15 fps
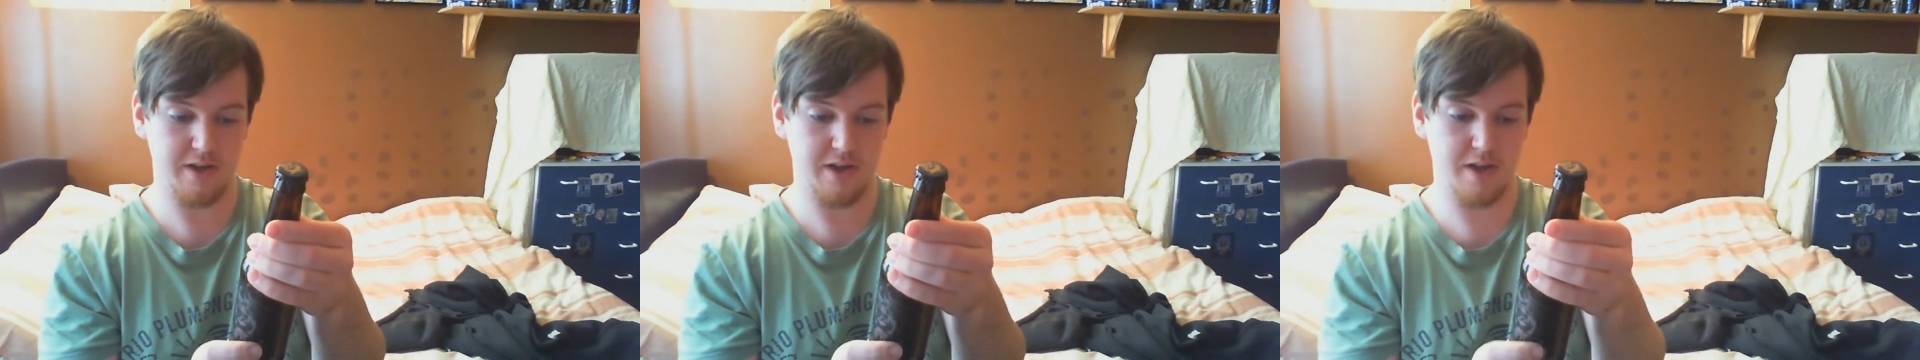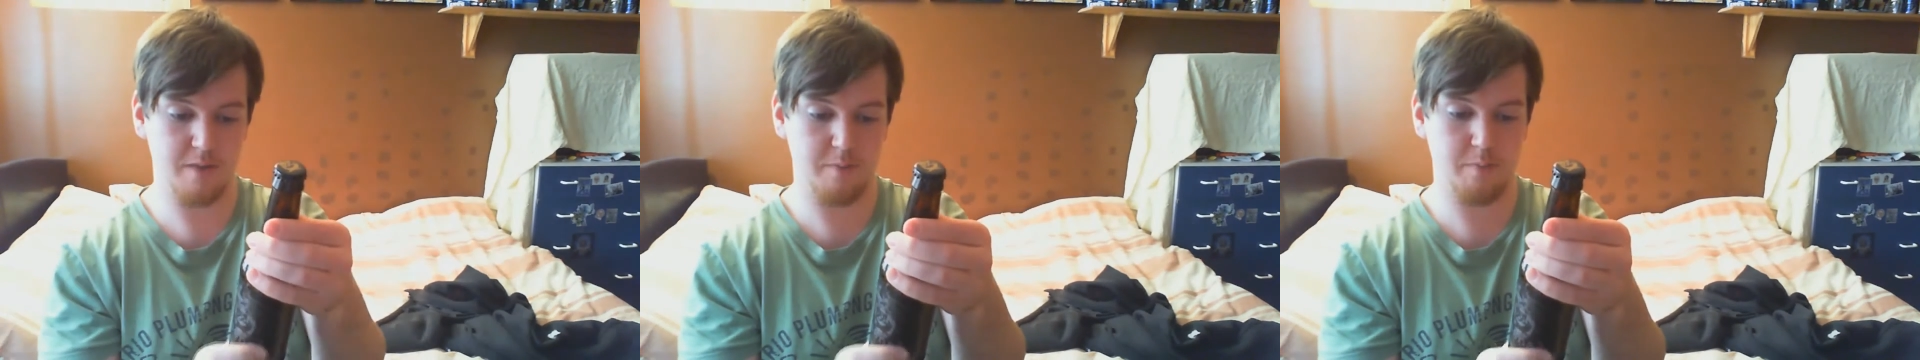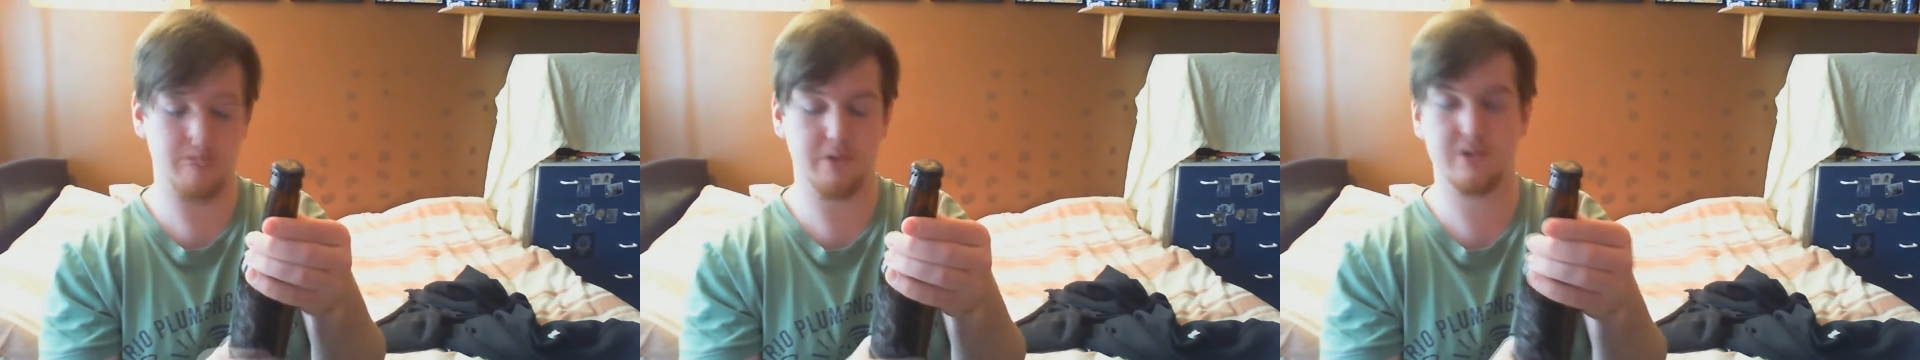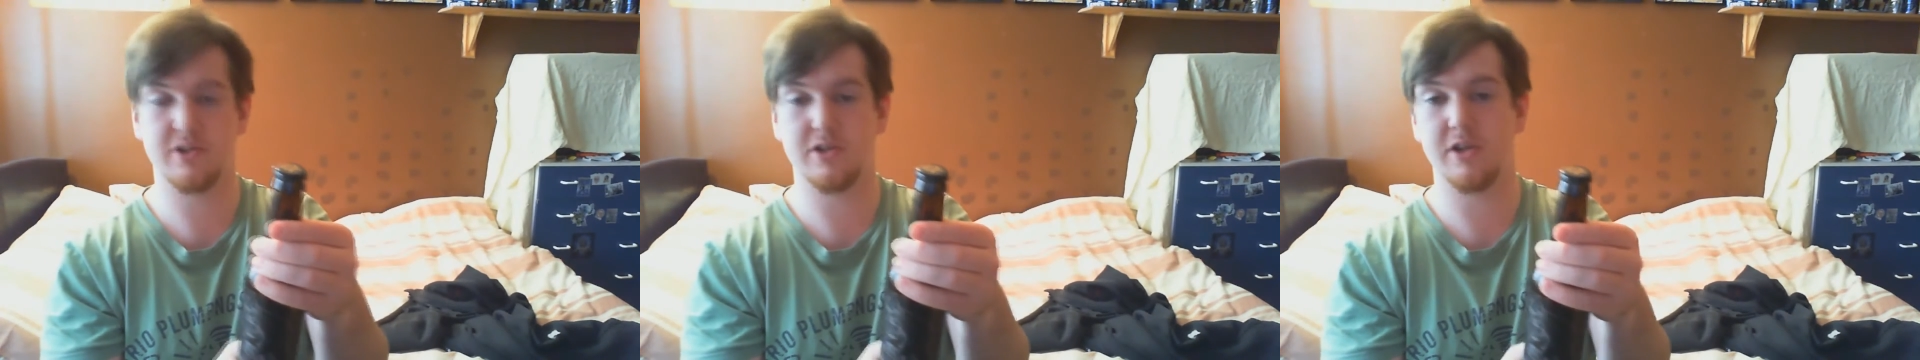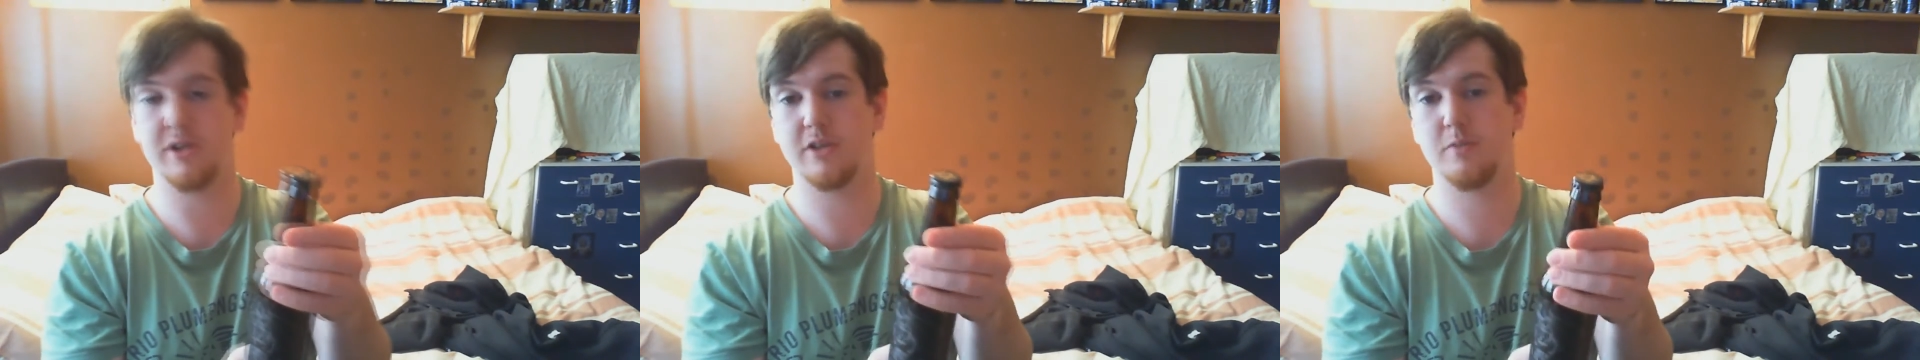
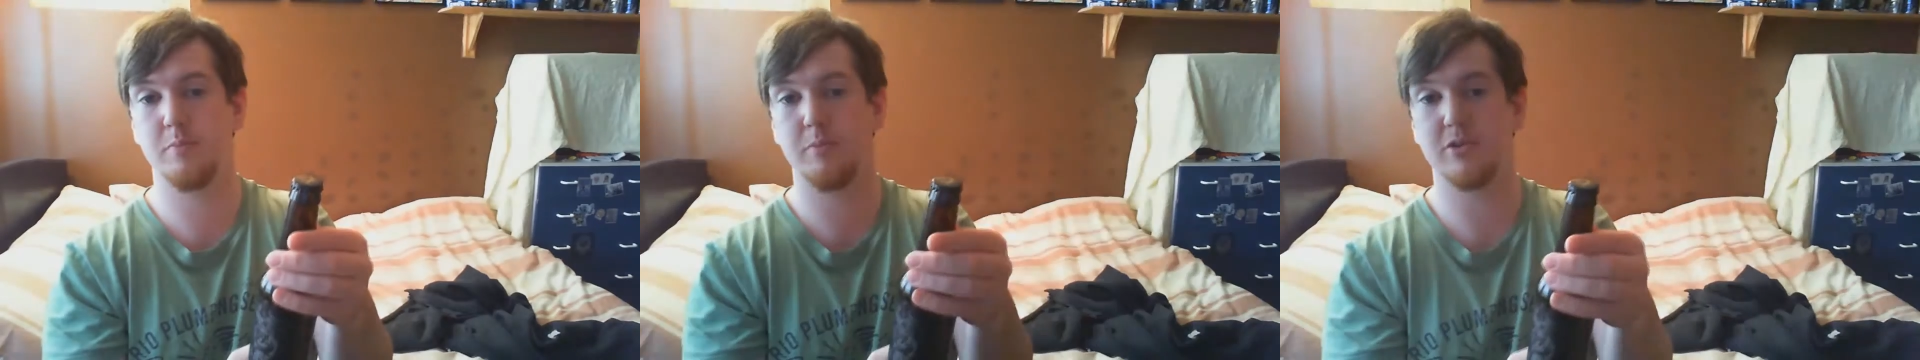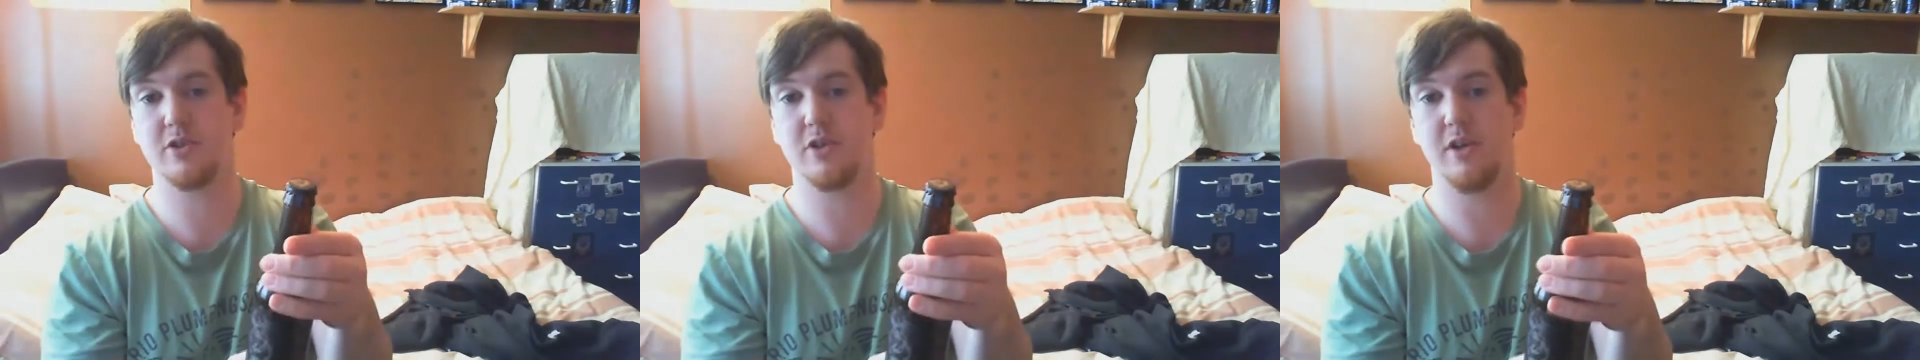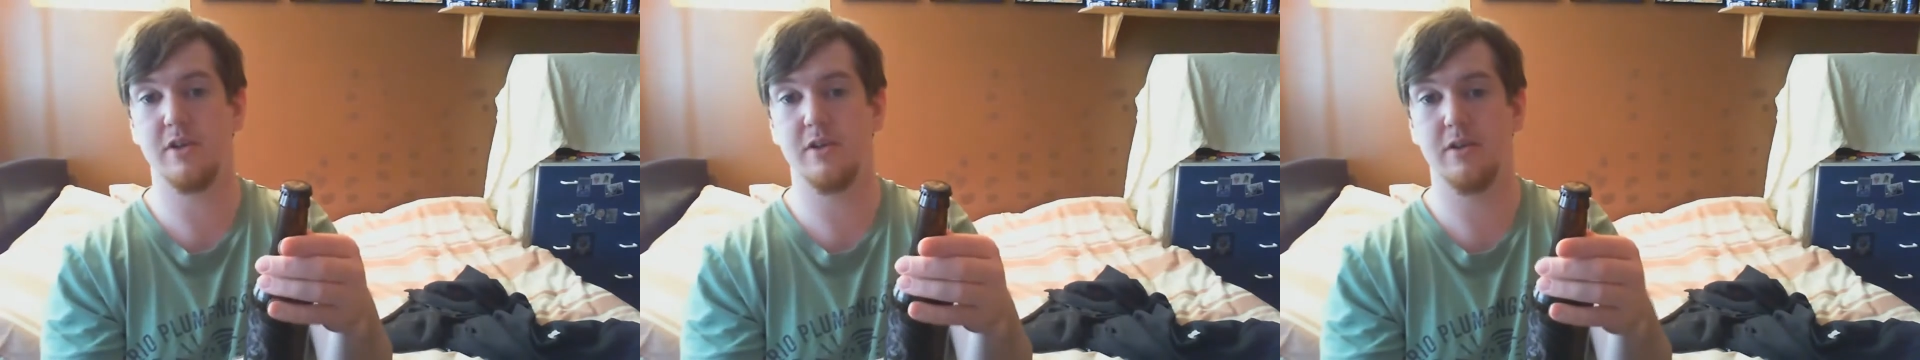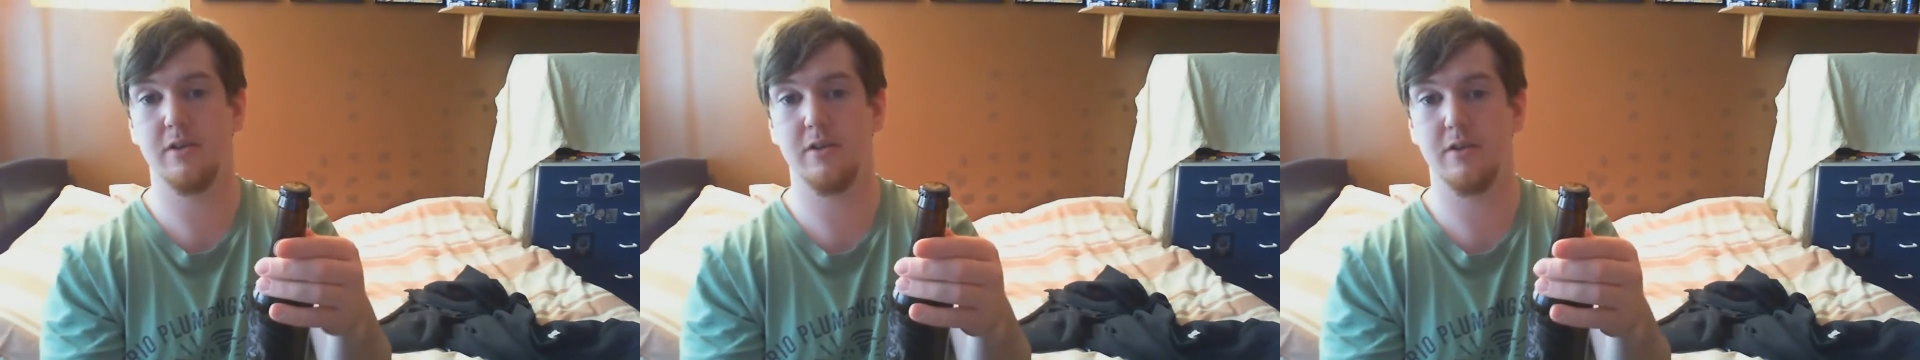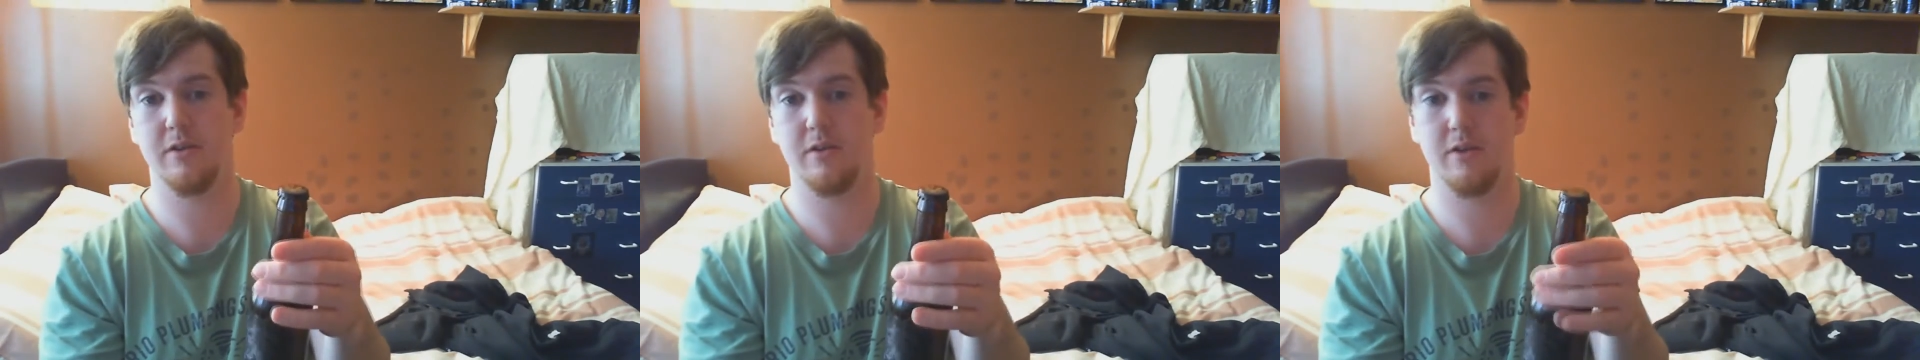8.6%
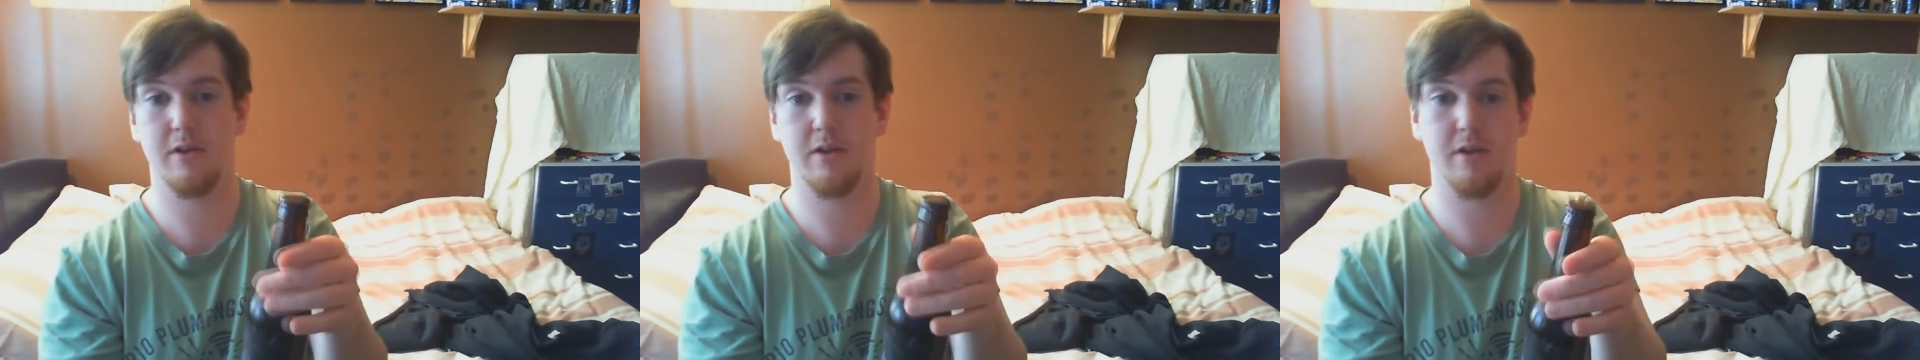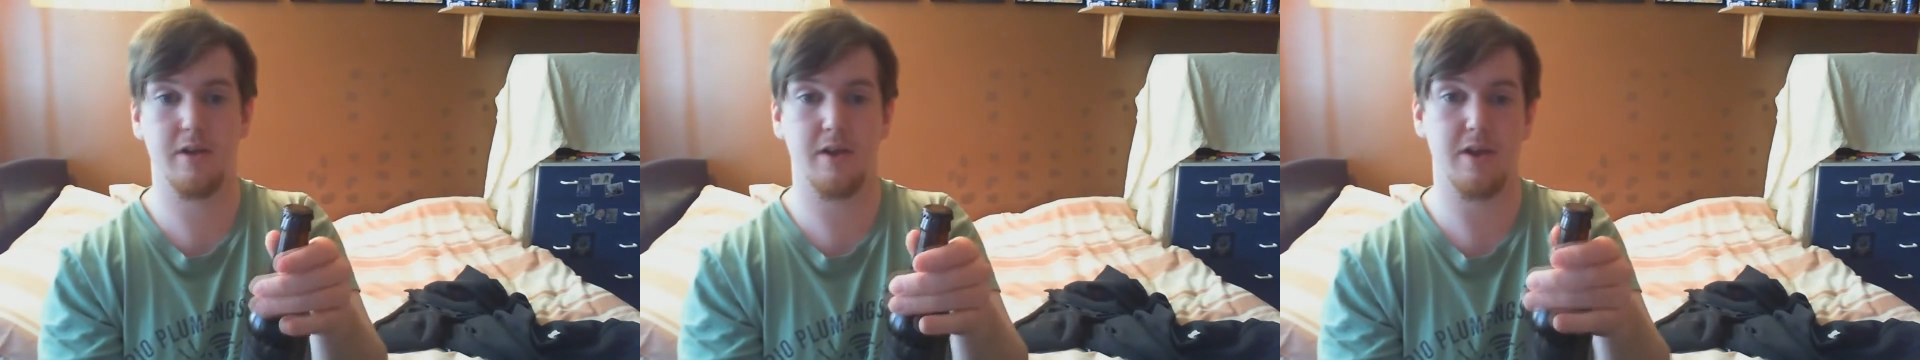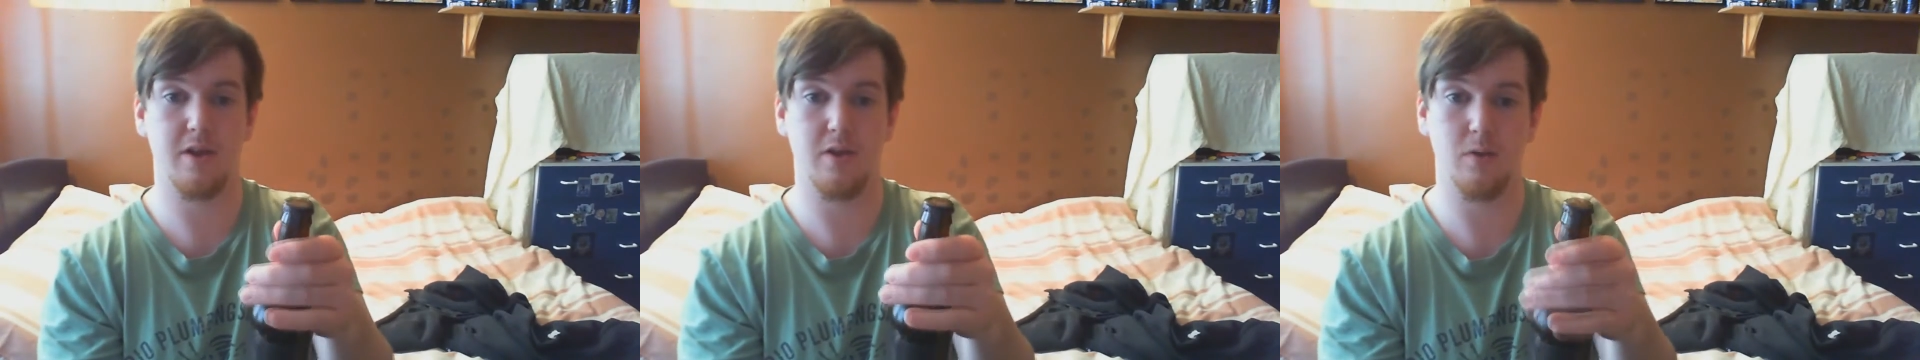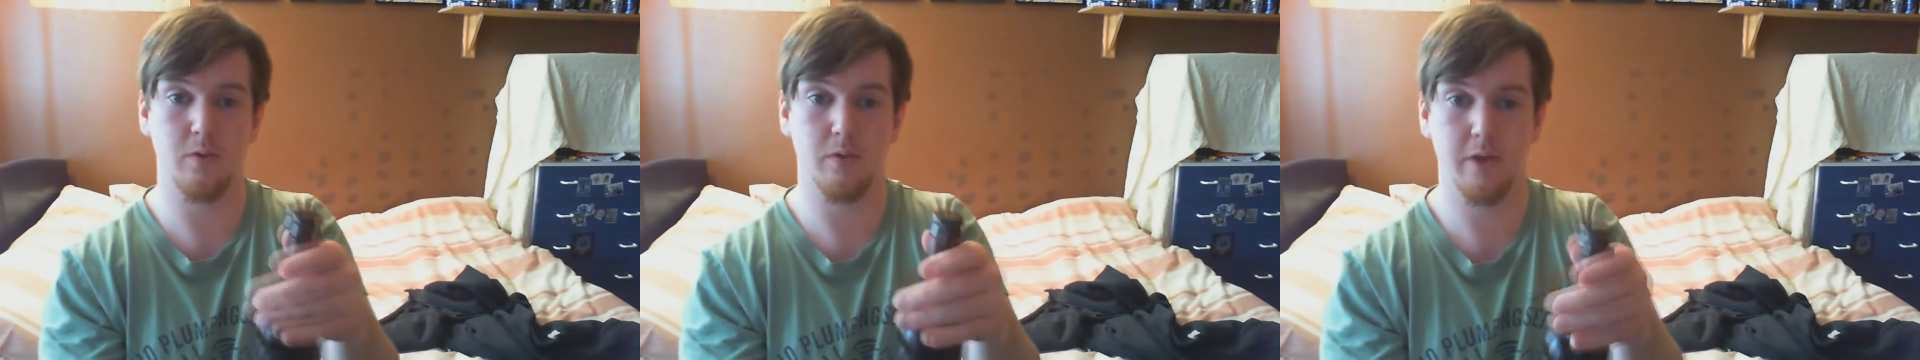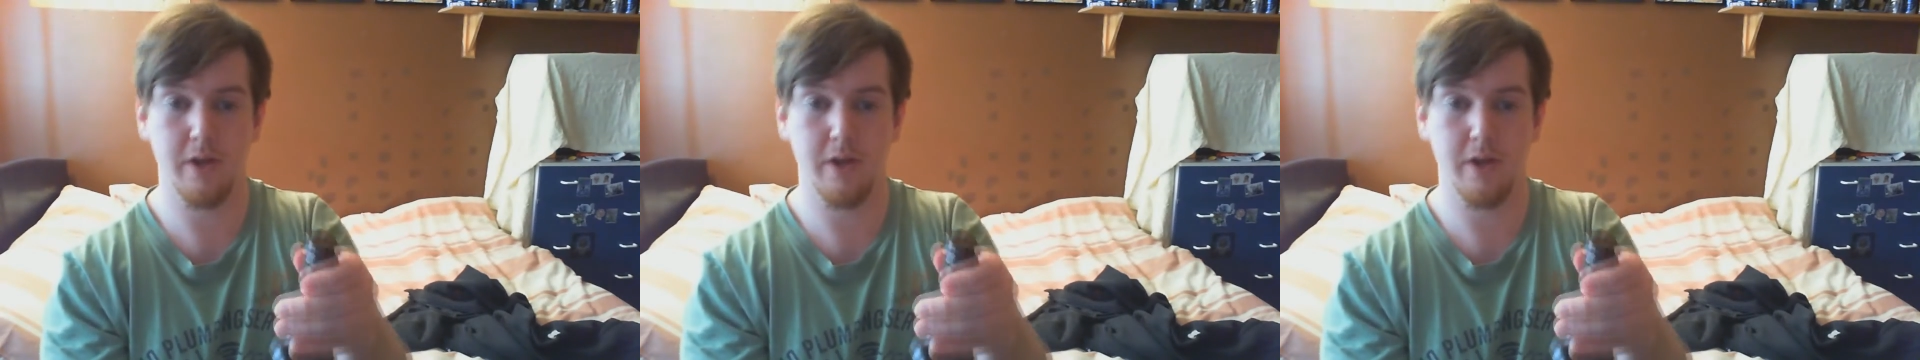ale.